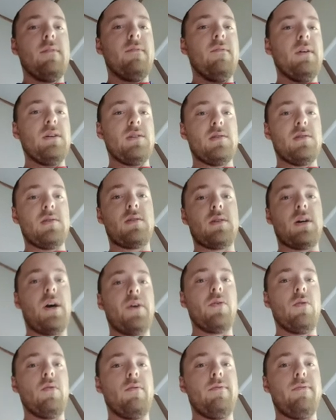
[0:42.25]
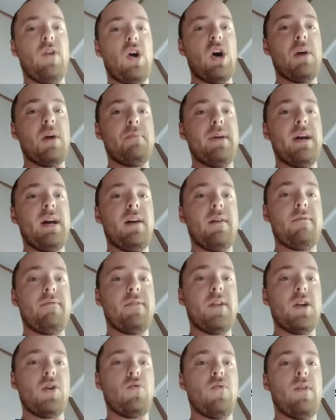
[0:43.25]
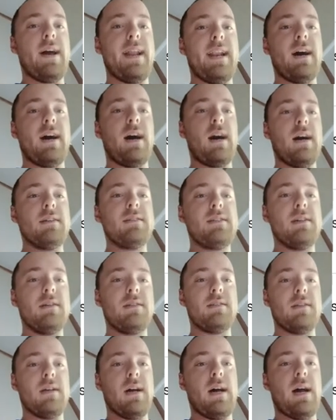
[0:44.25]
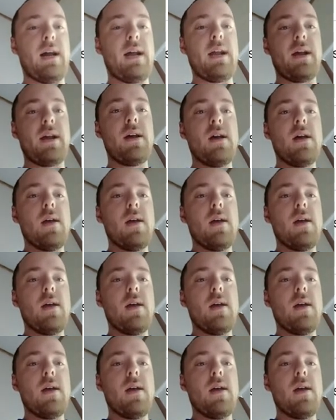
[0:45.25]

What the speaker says: There's a total fire ban for the Greater Hunter today,